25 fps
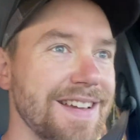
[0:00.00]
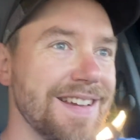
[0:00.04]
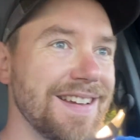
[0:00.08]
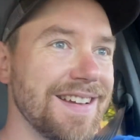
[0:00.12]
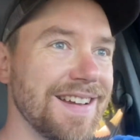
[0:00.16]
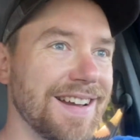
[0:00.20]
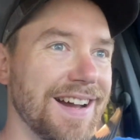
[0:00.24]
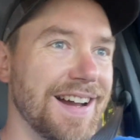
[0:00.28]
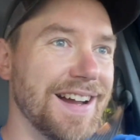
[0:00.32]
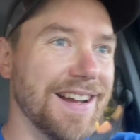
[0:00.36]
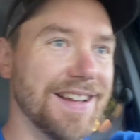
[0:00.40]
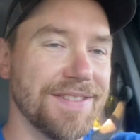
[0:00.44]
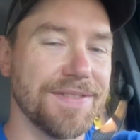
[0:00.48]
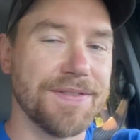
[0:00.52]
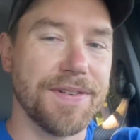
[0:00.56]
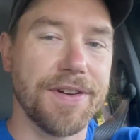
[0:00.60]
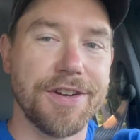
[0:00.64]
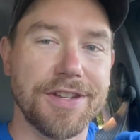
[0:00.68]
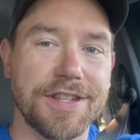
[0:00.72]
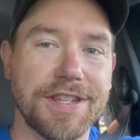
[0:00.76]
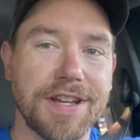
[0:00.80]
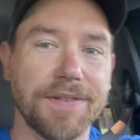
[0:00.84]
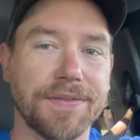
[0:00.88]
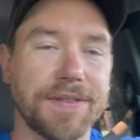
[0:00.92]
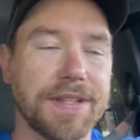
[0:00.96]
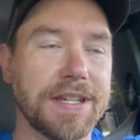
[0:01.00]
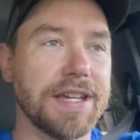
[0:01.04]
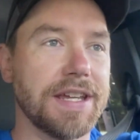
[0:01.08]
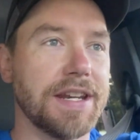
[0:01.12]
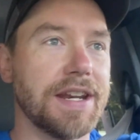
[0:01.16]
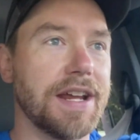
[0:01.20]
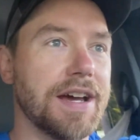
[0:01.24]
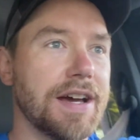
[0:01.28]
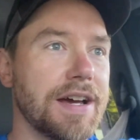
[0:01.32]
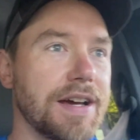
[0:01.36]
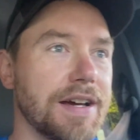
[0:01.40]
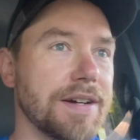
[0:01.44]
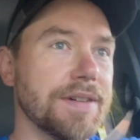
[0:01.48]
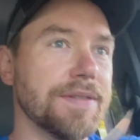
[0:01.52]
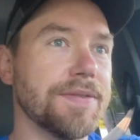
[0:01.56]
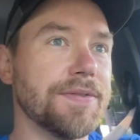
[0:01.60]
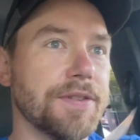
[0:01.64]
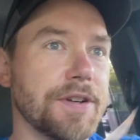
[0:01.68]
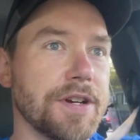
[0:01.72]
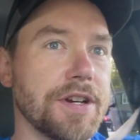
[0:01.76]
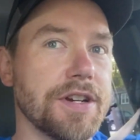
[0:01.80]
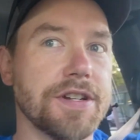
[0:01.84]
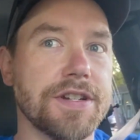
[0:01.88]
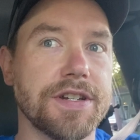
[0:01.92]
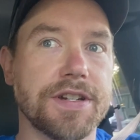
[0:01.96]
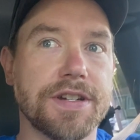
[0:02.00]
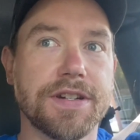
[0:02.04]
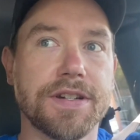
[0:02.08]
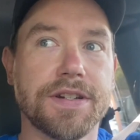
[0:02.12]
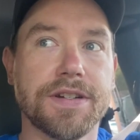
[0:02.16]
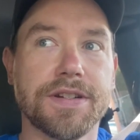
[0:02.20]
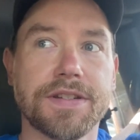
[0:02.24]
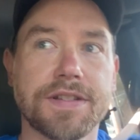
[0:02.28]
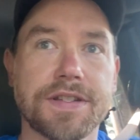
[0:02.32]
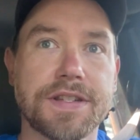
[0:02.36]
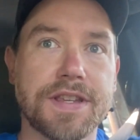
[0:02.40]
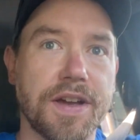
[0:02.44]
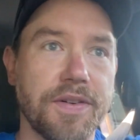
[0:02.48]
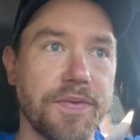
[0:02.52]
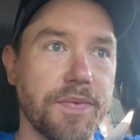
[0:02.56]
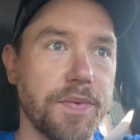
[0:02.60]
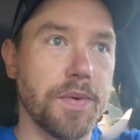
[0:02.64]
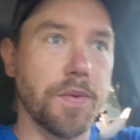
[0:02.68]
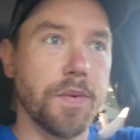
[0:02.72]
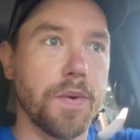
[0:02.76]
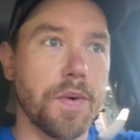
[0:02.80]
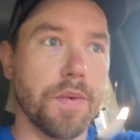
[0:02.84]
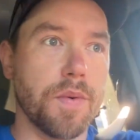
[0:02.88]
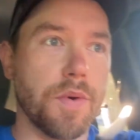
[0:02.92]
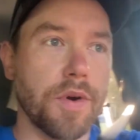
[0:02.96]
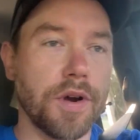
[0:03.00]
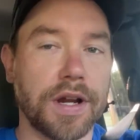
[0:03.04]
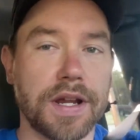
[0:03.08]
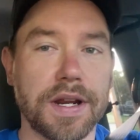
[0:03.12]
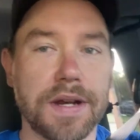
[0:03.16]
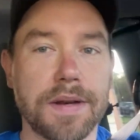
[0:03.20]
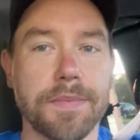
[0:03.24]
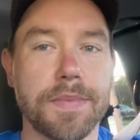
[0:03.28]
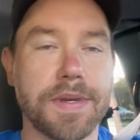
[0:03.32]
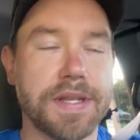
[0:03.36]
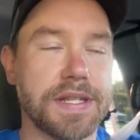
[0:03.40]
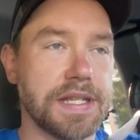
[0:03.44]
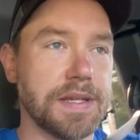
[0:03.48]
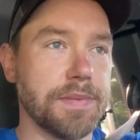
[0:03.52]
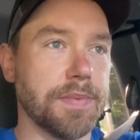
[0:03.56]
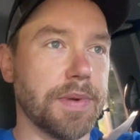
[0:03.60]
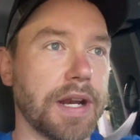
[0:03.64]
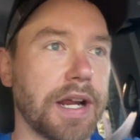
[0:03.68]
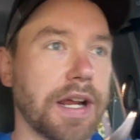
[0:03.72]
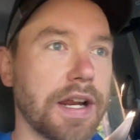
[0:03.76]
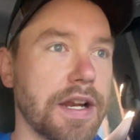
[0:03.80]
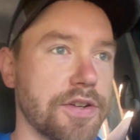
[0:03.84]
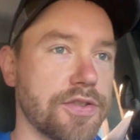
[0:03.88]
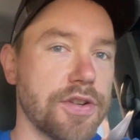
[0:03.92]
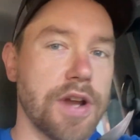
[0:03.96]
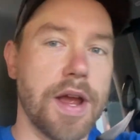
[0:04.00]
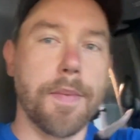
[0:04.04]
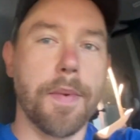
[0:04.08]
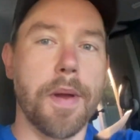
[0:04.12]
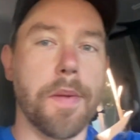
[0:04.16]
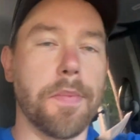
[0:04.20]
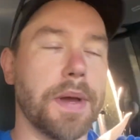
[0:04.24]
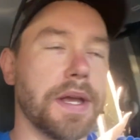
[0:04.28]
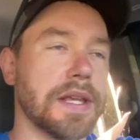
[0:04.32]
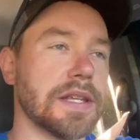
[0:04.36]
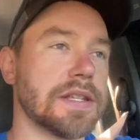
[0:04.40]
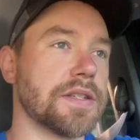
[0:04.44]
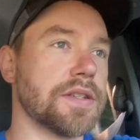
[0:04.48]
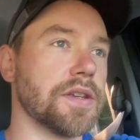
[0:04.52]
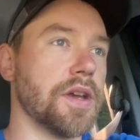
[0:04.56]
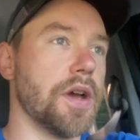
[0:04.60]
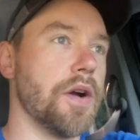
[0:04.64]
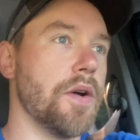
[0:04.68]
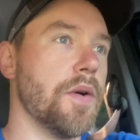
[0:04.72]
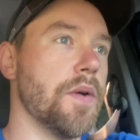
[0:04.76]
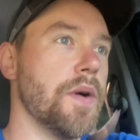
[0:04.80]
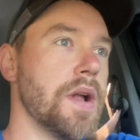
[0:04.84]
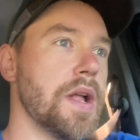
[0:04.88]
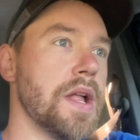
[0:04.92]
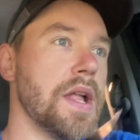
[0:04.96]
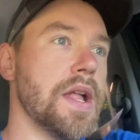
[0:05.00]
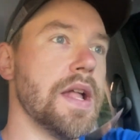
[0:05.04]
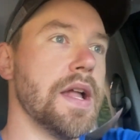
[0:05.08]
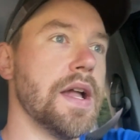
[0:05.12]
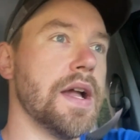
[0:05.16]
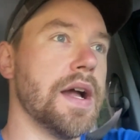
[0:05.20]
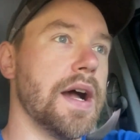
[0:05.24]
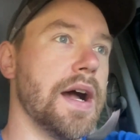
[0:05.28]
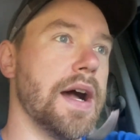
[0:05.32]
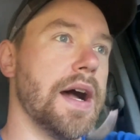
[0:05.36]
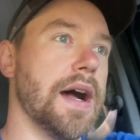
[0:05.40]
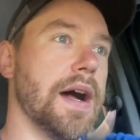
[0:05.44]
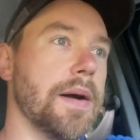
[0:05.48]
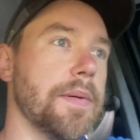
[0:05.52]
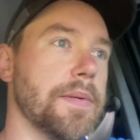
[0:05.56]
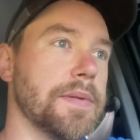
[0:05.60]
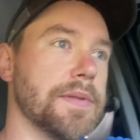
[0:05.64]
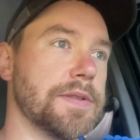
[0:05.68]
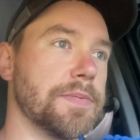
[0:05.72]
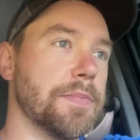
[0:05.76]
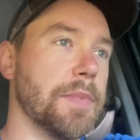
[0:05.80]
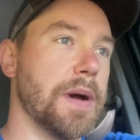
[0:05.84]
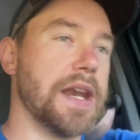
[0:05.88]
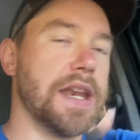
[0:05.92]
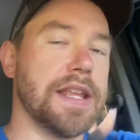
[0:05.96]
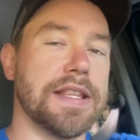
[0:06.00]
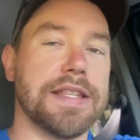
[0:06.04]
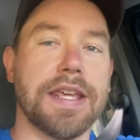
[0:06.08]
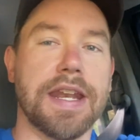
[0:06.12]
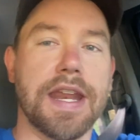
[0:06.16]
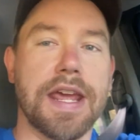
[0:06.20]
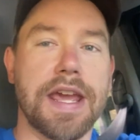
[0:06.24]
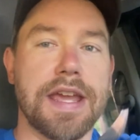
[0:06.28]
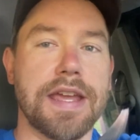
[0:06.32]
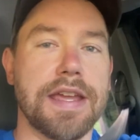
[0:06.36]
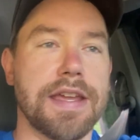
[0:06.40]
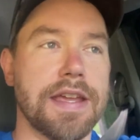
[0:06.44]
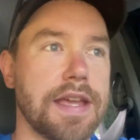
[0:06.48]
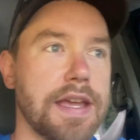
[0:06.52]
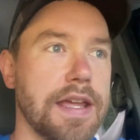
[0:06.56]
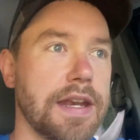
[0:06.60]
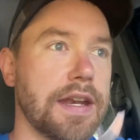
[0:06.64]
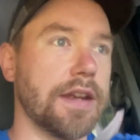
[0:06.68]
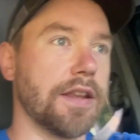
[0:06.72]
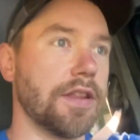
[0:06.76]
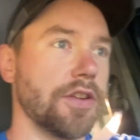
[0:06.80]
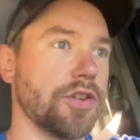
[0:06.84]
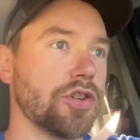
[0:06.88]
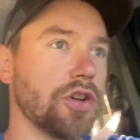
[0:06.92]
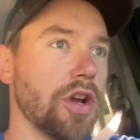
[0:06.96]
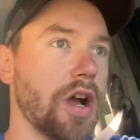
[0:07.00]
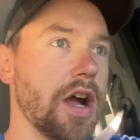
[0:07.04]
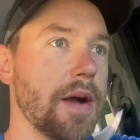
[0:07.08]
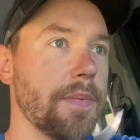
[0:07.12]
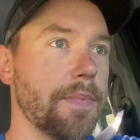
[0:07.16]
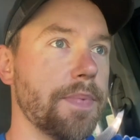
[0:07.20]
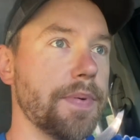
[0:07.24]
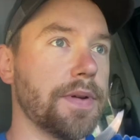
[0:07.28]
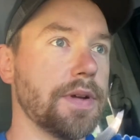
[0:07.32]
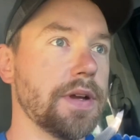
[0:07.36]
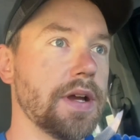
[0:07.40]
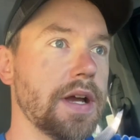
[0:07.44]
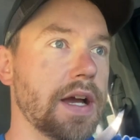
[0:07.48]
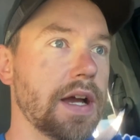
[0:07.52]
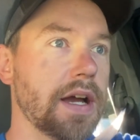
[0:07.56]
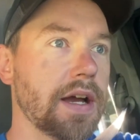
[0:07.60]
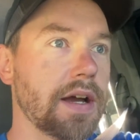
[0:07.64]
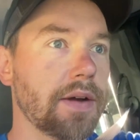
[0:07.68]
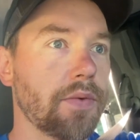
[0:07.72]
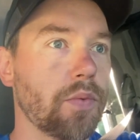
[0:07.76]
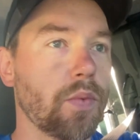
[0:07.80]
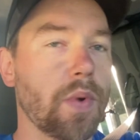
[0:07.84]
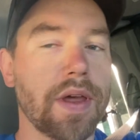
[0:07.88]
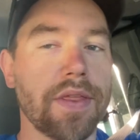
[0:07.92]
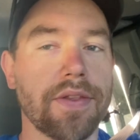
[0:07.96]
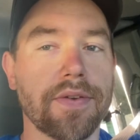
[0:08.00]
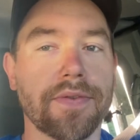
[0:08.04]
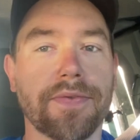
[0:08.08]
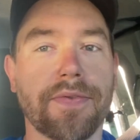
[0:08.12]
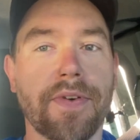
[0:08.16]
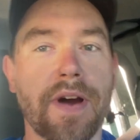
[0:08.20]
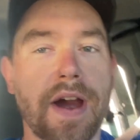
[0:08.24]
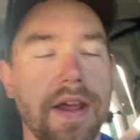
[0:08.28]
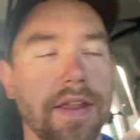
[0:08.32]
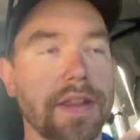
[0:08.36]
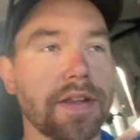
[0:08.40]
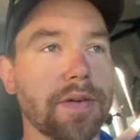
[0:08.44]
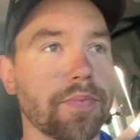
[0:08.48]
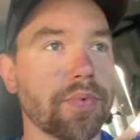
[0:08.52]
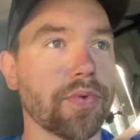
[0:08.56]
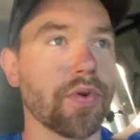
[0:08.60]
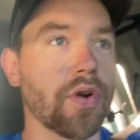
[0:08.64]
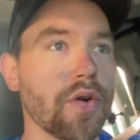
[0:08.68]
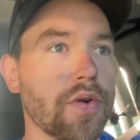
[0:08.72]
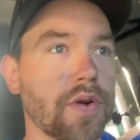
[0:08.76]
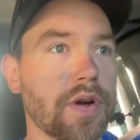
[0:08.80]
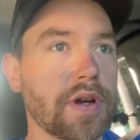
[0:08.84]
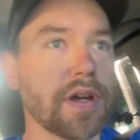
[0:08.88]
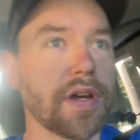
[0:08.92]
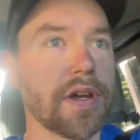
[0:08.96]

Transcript: Uh, it's very tough to get uh, footage and stuff while we're working and busy, but I'm going to try my best. So uh, it's Monday today, heading to the shop. weather finally broke.